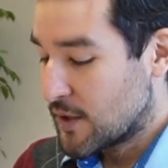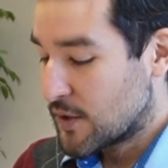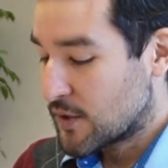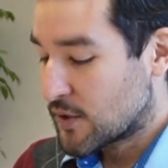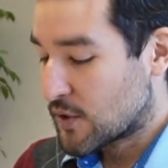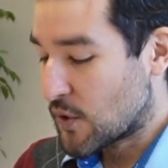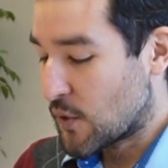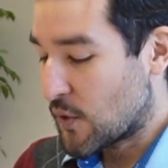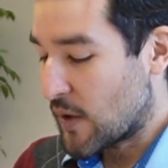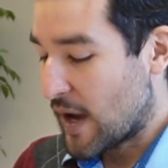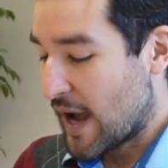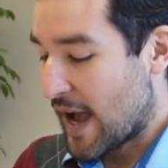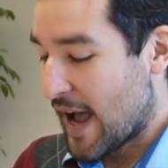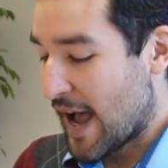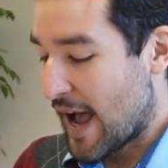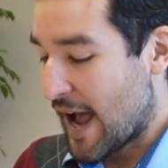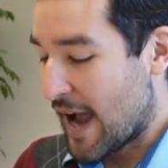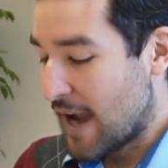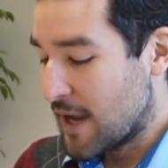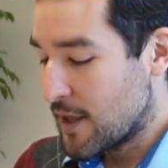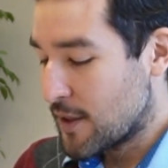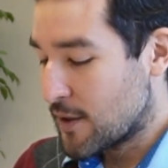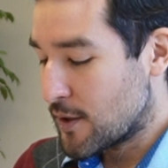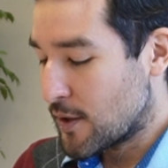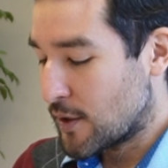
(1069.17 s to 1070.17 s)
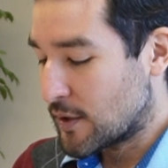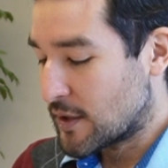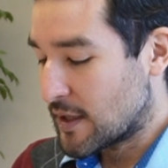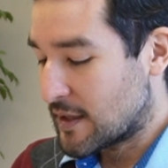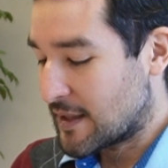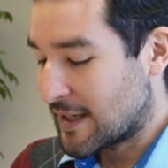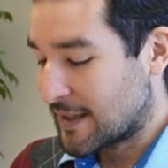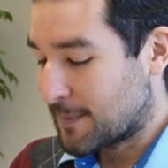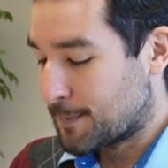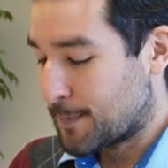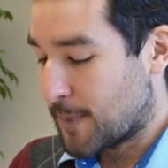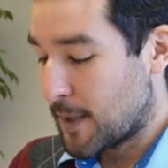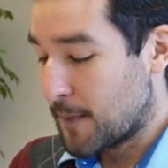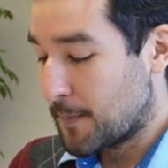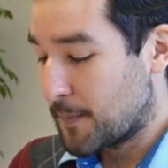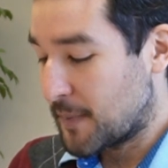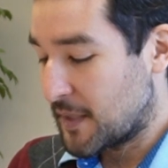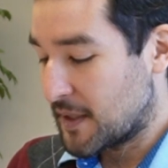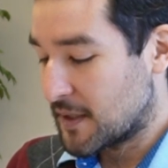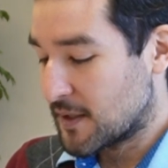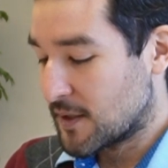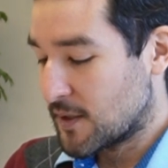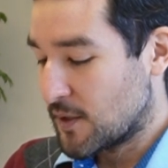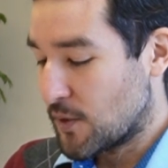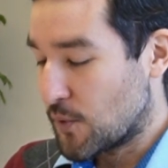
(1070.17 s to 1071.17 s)
So I thought that
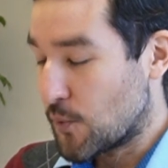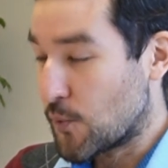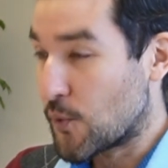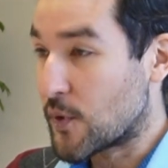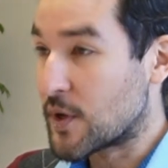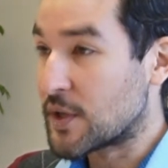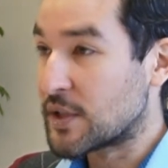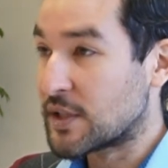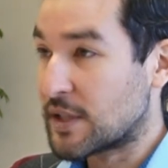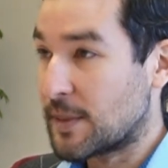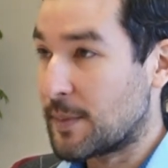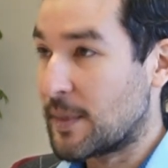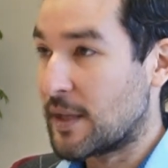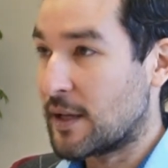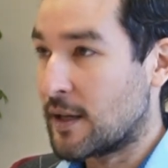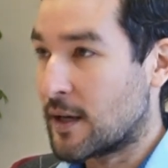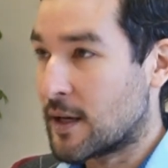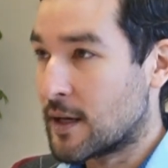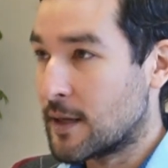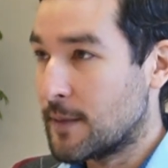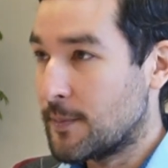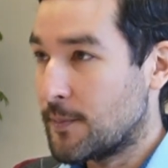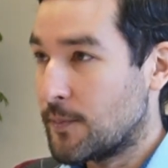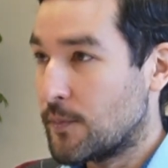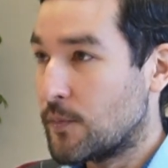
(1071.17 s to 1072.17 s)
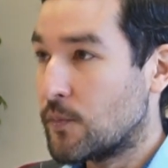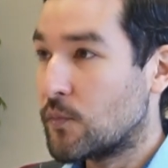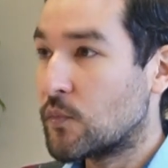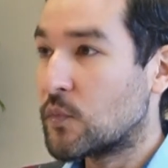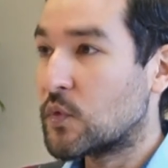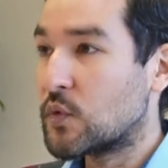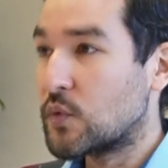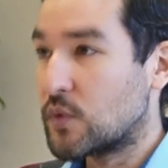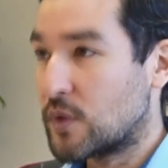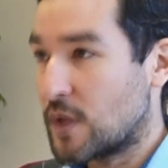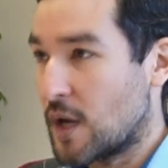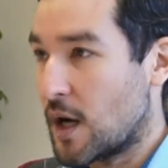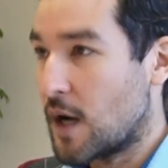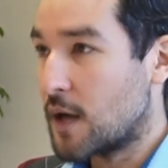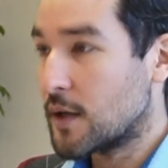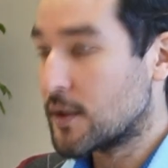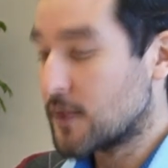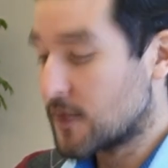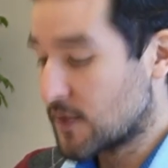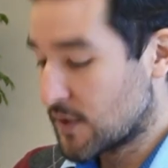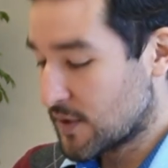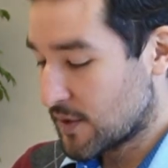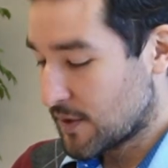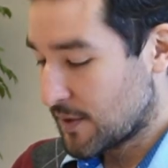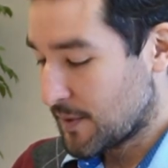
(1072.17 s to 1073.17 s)
puppies were similar to
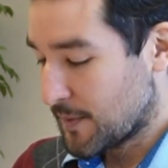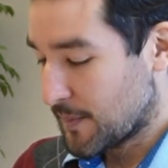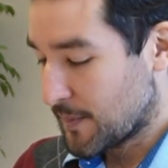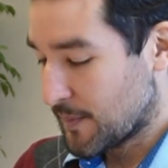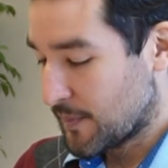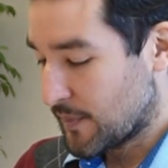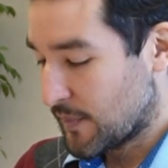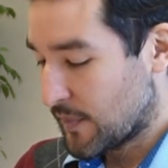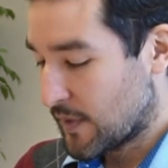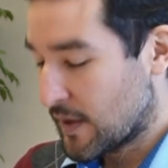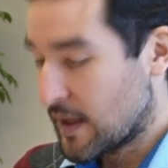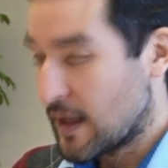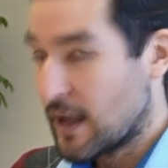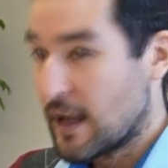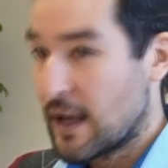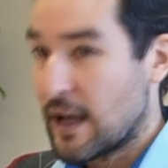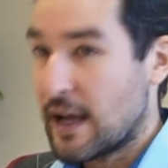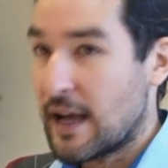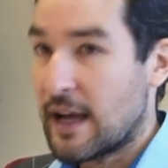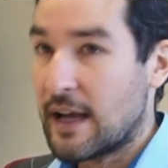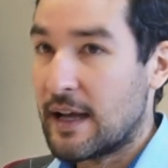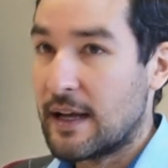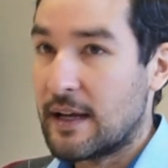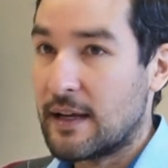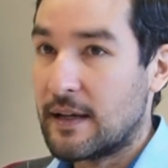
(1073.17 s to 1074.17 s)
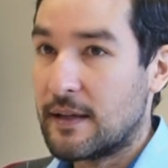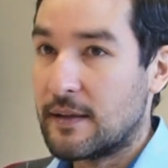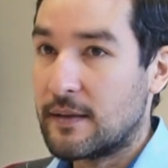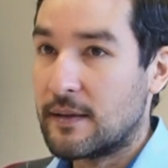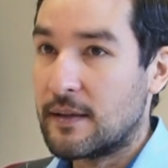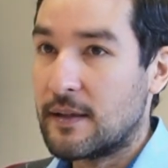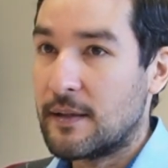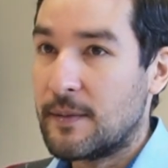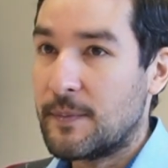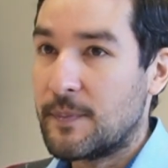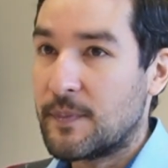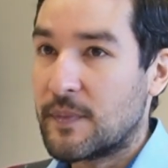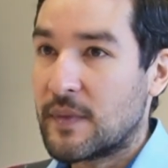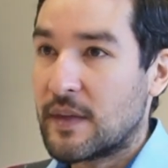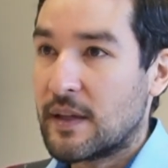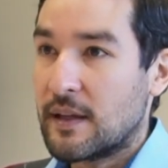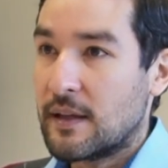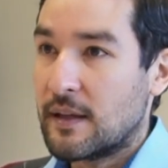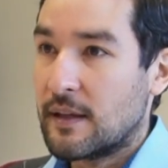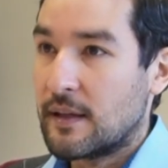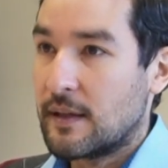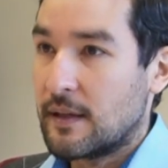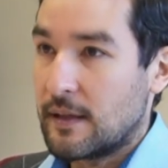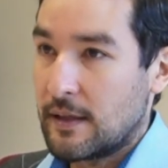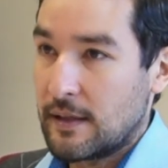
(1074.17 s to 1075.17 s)
dogs and
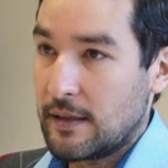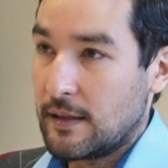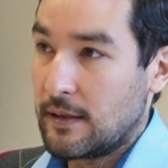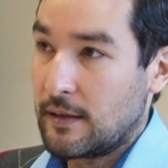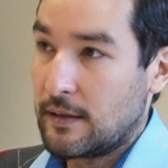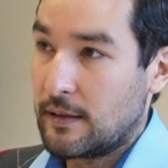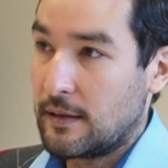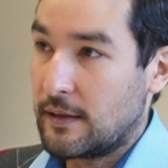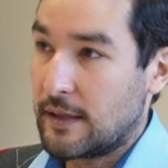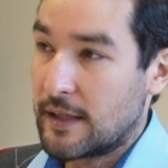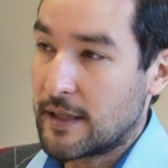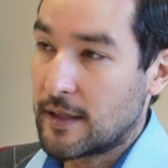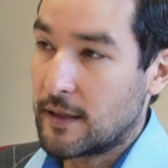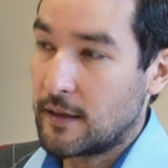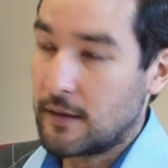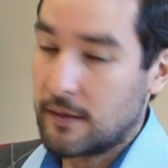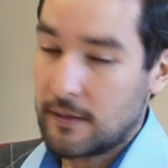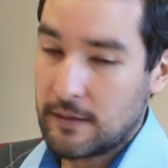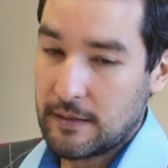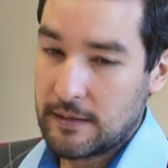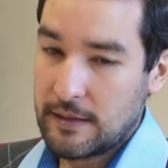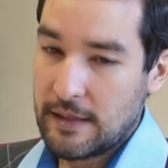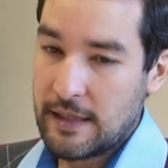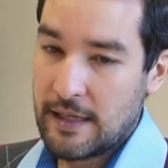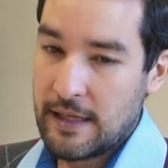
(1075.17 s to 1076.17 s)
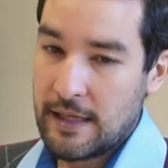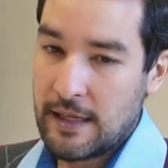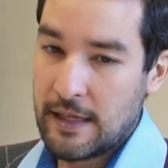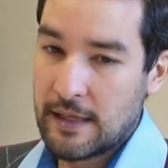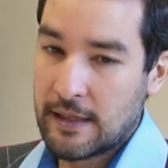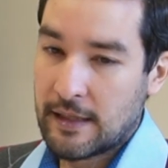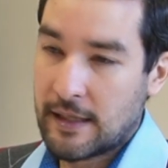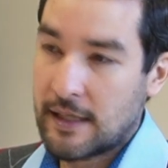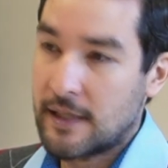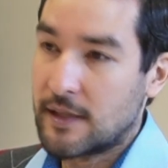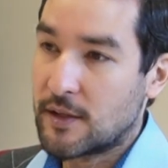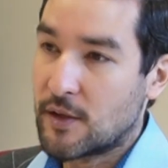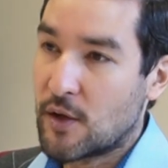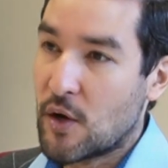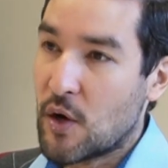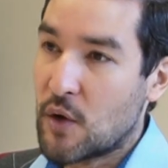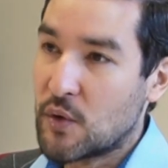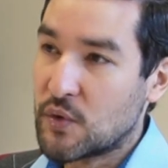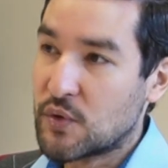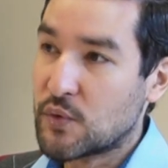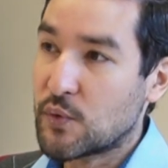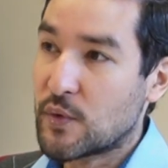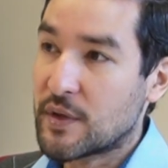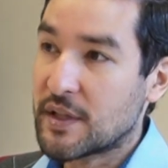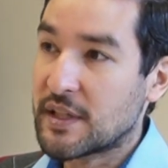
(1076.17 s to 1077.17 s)
little uh, kid
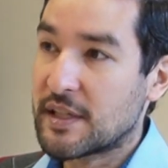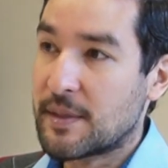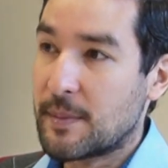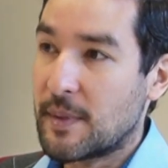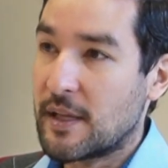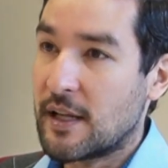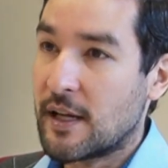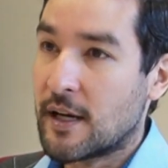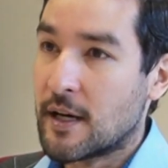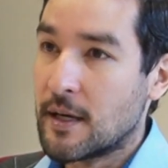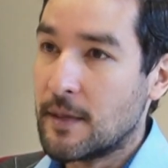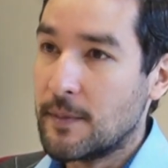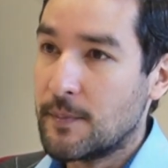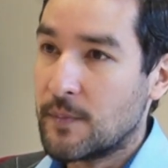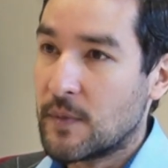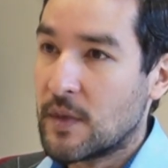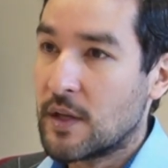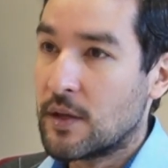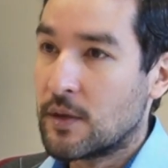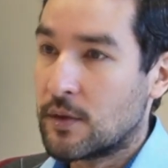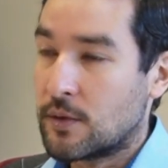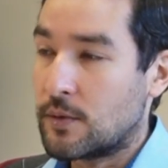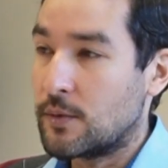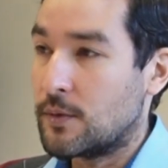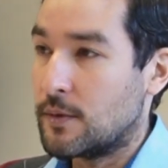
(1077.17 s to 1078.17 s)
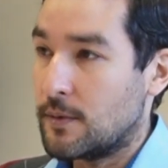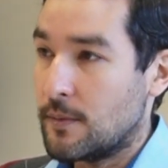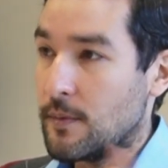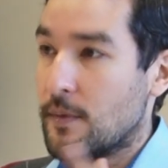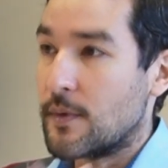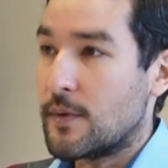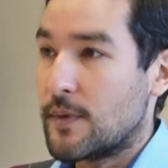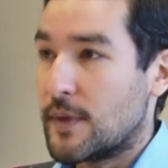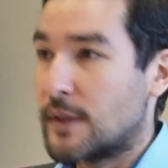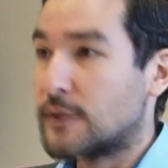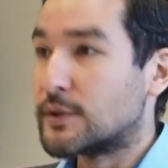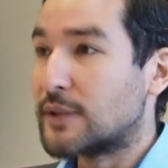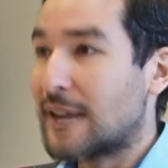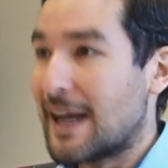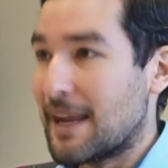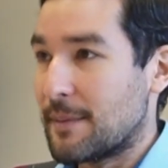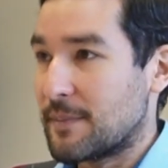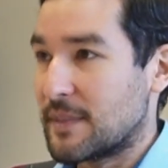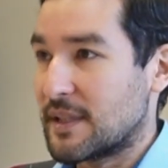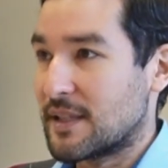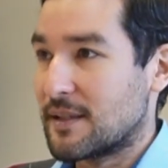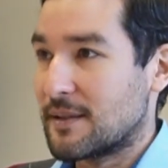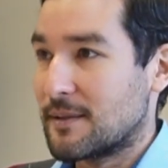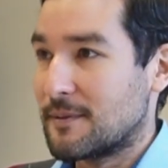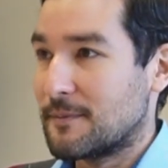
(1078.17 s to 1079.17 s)
goats were similar to the
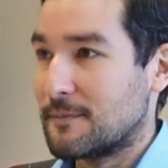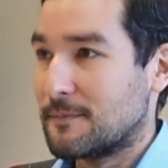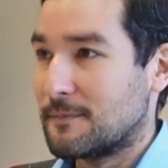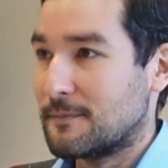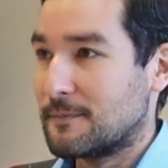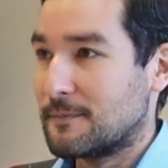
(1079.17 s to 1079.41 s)
rams.